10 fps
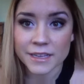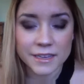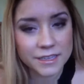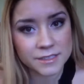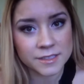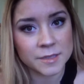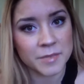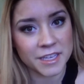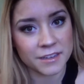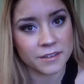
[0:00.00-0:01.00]
I could easily
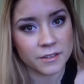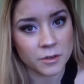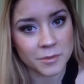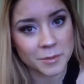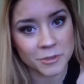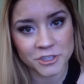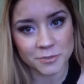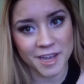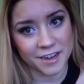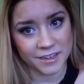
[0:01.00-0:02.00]
make it a little bit more
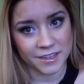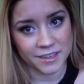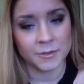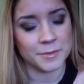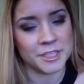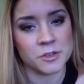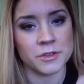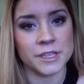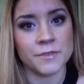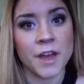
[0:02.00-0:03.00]
dramatic and it would be
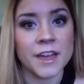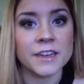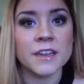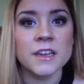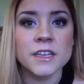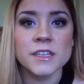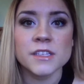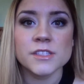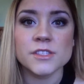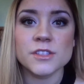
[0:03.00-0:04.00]
totally fine.
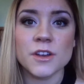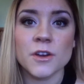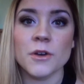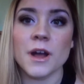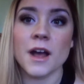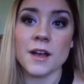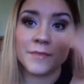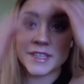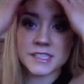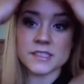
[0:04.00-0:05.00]
So
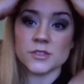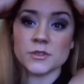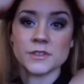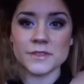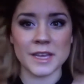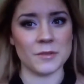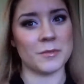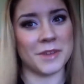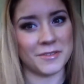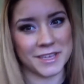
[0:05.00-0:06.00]
this is sort of like what
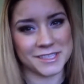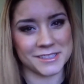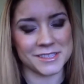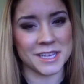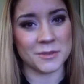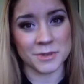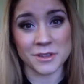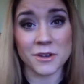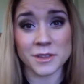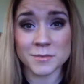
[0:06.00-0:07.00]
my face looks like with
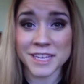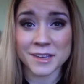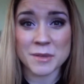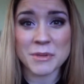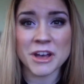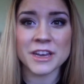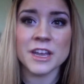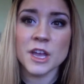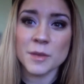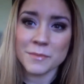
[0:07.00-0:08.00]
all the makeup on,
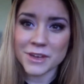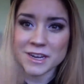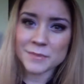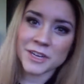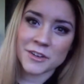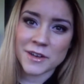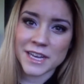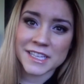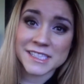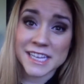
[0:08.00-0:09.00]
but I'm going to go ahead
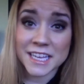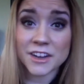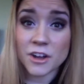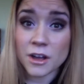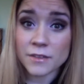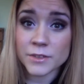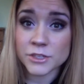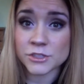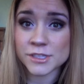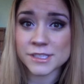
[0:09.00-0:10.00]
and take it off
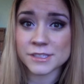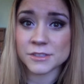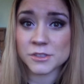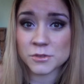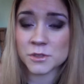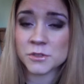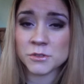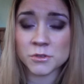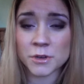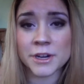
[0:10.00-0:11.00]
just to do the
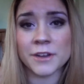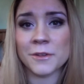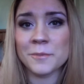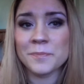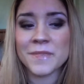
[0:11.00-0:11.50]
tutorial.